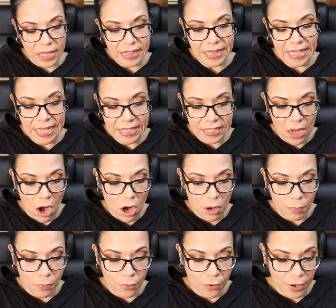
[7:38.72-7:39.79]
These
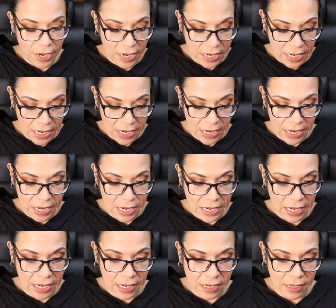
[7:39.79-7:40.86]
are
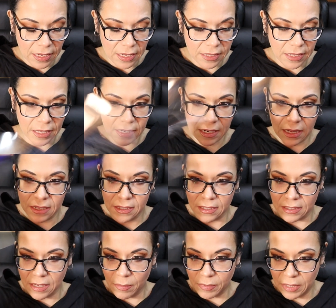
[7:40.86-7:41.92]
pretty. It
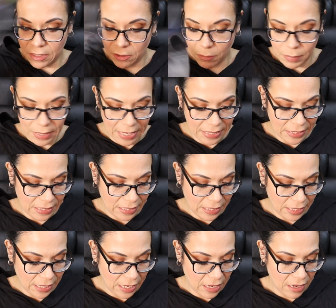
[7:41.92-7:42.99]
does come with a little plastic
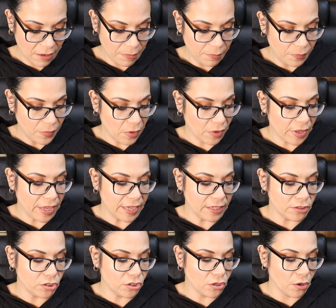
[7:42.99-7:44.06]
thing. Okay,
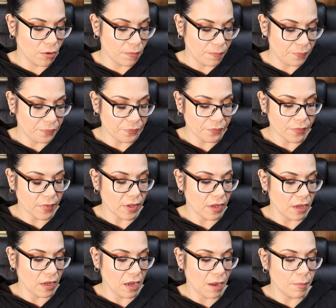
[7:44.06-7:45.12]
so
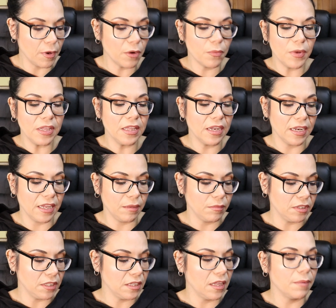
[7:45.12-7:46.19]
I'm going to read the
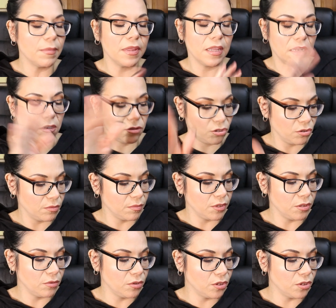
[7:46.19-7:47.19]
names to them and then I'll show them to you.